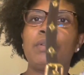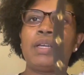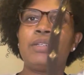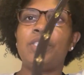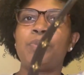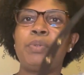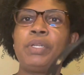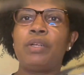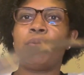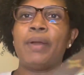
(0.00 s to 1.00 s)
I just put
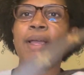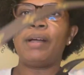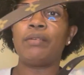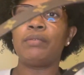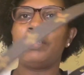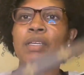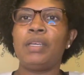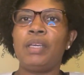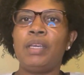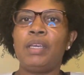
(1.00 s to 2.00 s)
it around,
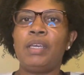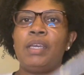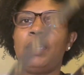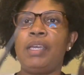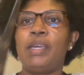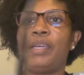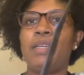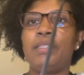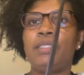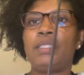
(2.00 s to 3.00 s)

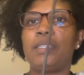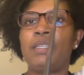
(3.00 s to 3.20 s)
and